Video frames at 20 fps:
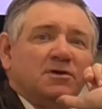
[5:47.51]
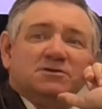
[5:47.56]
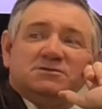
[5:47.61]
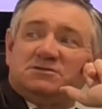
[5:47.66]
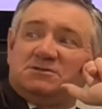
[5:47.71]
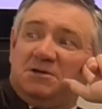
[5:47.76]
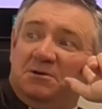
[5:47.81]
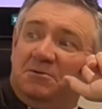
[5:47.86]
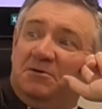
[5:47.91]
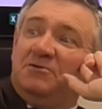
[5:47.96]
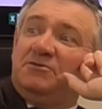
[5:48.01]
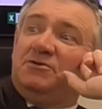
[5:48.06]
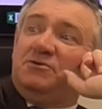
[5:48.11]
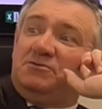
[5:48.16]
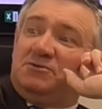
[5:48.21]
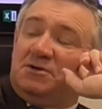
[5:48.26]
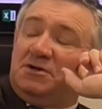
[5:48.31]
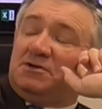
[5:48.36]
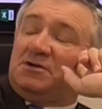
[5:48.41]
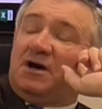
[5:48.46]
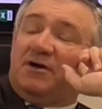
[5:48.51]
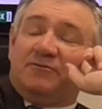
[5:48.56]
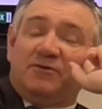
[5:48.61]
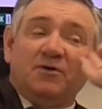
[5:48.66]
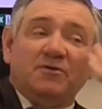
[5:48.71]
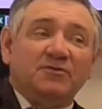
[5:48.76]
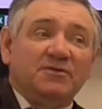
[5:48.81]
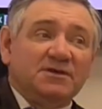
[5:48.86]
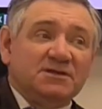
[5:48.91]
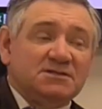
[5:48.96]
Some of you did not
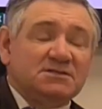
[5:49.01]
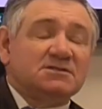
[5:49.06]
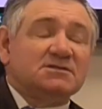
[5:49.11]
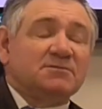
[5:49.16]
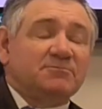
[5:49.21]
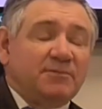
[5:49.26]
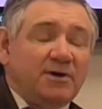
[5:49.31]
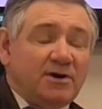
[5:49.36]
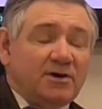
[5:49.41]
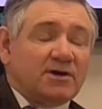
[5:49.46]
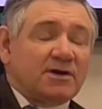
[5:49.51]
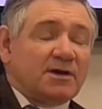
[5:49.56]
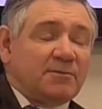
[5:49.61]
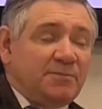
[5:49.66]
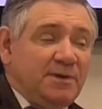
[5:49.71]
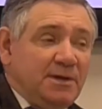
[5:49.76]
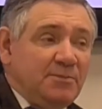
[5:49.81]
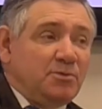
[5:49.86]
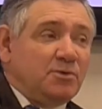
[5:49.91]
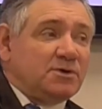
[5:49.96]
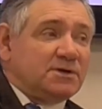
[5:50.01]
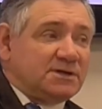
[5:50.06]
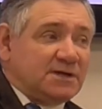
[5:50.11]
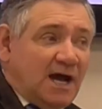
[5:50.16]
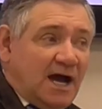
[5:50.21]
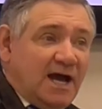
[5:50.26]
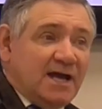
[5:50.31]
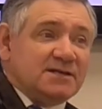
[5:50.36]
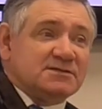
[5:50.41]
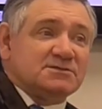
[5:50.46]
vote. This is America. People
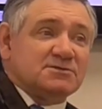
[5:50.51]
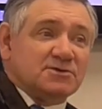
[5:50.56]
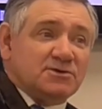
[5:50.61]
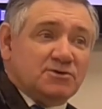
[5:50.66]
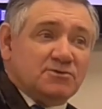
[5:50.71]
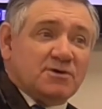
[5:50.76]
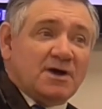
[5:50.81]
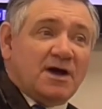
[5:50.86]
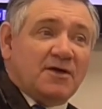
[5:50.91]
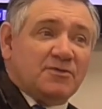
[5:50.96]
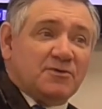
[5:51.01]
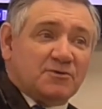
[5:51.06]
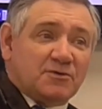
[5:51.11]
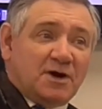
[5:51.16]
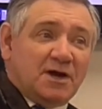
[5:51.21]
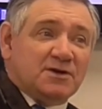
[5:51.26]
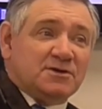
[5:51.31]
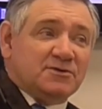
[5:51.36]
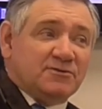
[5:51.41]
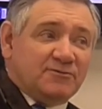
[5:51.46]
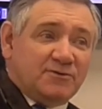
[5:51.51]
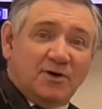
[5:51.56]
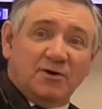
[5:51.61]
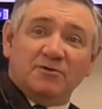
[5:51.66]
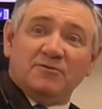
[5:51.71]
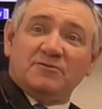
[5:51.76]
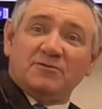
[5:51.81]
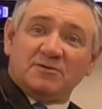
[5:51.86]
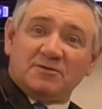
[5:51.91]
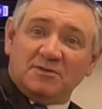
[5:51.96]
died so you had the right to
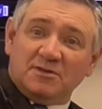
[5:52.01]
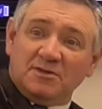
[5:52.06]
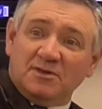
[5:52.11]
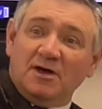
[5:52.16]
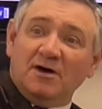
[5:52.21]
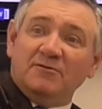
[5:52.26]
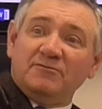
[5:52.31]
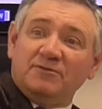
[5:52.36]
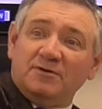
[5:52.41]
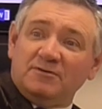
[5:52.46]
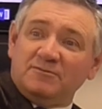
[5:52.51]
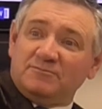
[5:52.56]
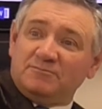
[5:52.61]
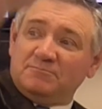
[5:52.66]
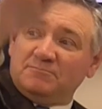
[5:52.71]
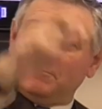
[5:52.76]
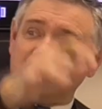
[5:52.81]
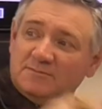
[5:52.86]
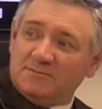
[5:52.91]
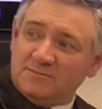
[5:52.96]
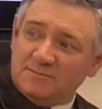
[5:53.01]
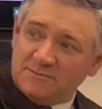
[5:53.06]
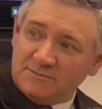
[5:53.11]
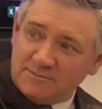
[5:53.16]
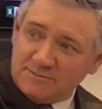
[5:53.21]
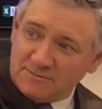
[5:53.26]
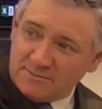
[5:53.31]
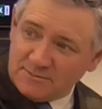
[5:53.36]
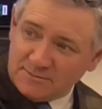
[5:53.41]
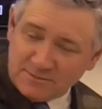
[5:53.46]
vote. For the love of
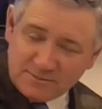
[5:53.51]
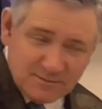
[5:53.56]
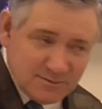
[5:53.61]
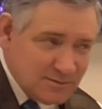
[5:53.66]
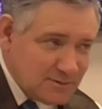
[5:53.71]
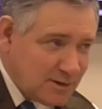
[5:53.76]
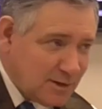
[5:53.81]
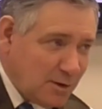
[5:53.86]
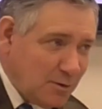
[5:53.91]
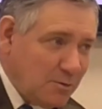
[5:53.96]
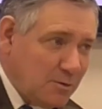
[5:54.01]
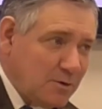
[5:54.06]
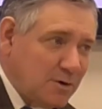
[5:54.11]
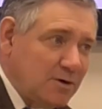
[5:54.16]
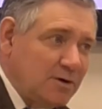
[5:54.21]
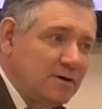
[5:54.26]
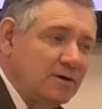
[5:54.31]
Lord.